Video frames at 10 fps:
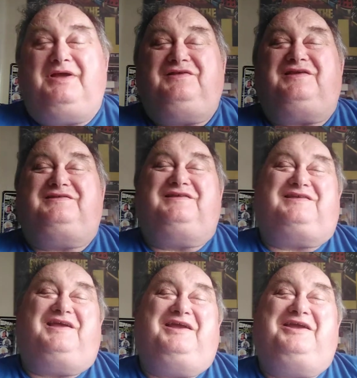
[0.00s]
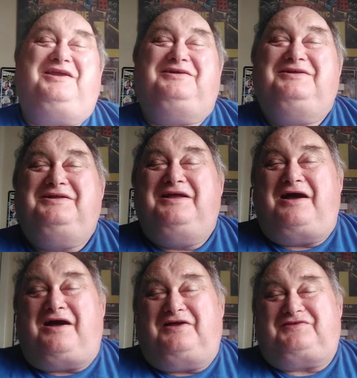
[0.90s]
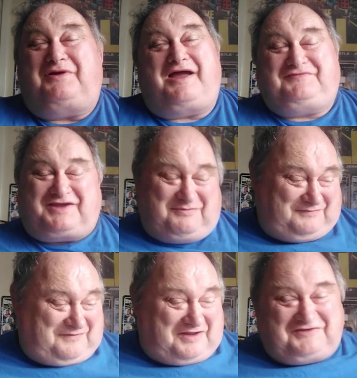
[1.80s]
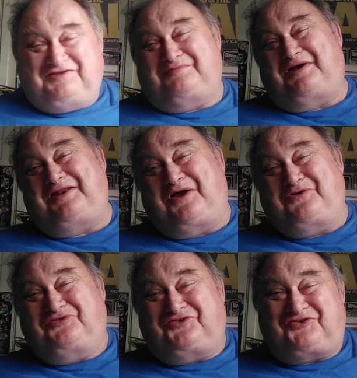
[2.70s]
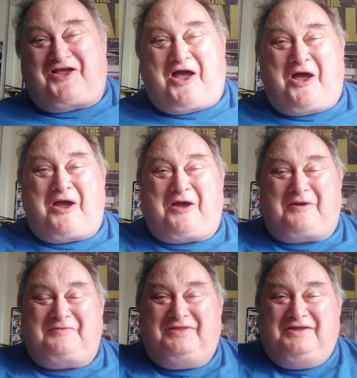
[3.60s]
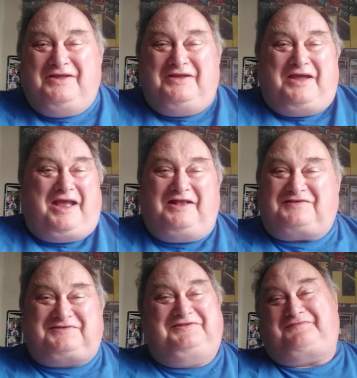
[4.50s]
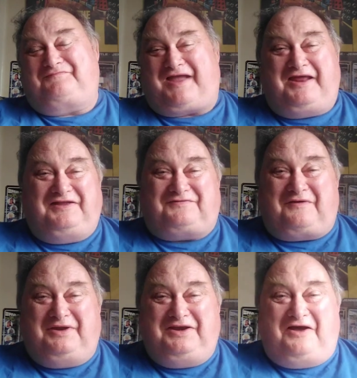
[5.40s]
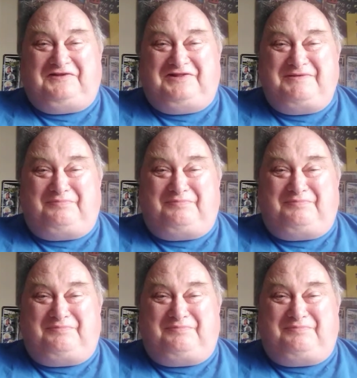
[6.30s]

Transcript: means it is he. Sorry, I have to keep reflecting to my notes. It's very nicely